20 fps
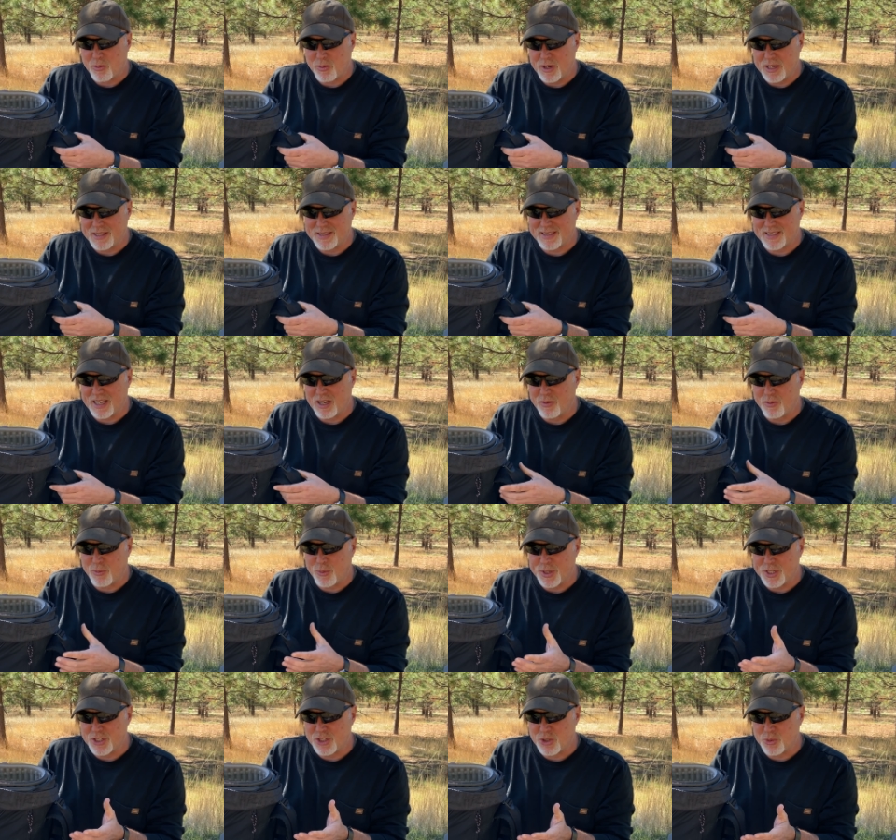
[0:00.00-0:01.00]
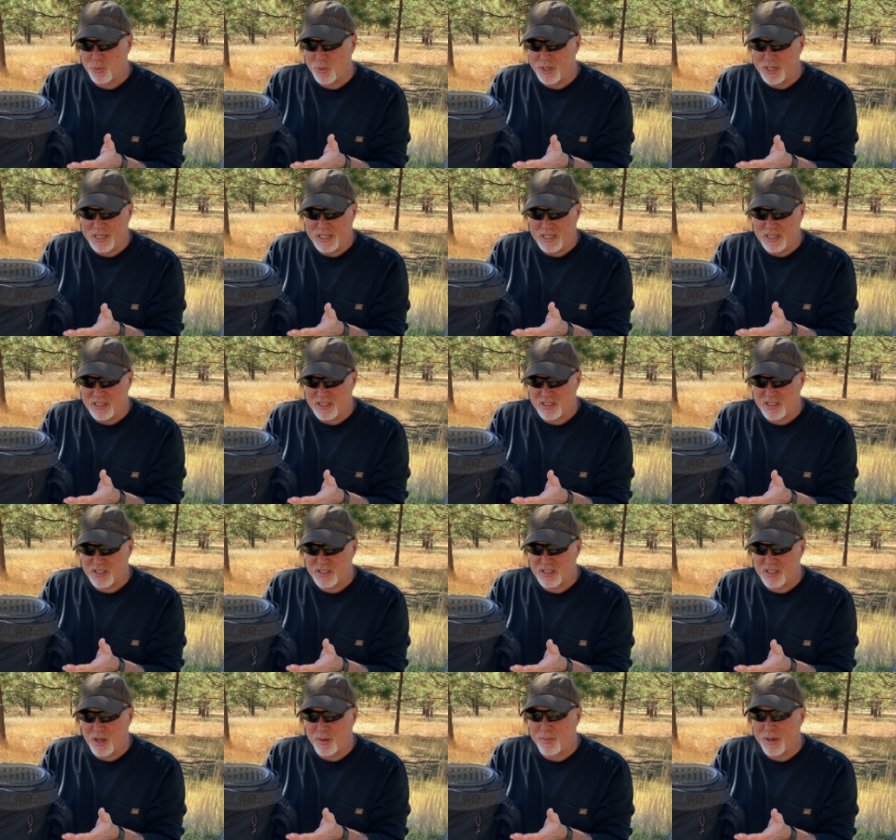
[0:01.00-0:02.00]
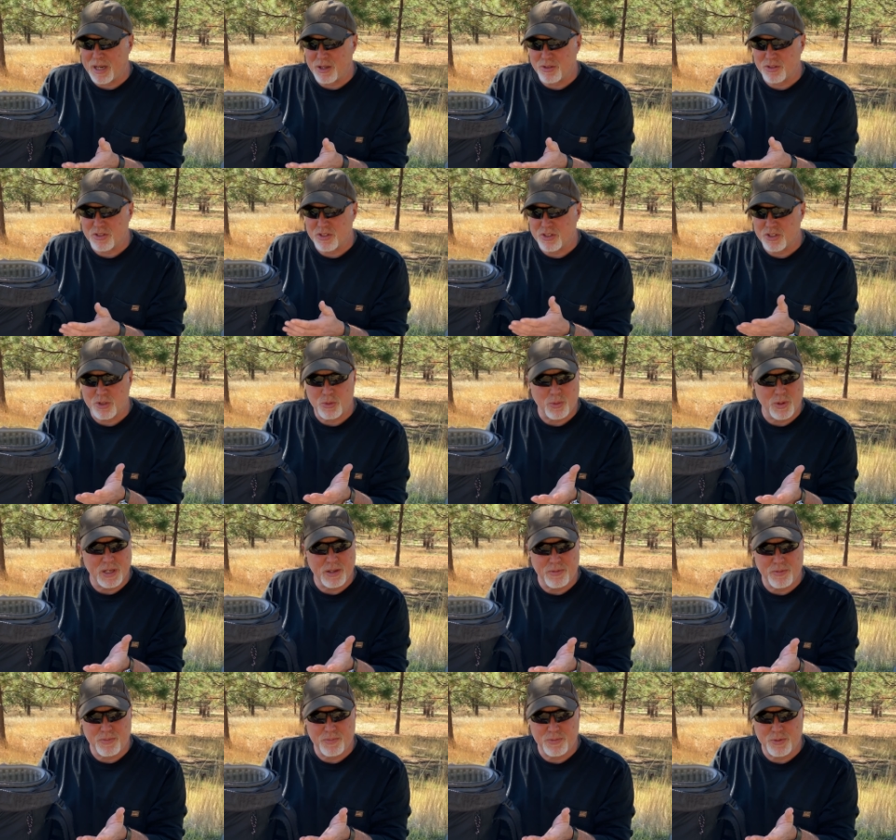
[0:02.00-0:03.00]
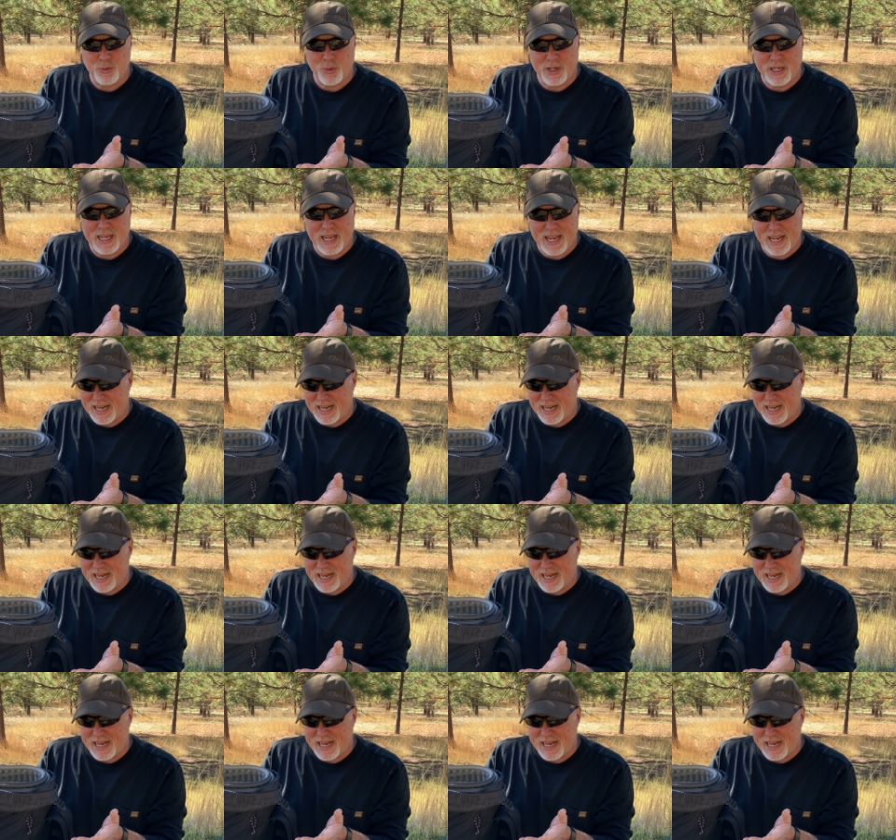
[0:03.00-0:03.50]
itself weighs 20 some ounces, 28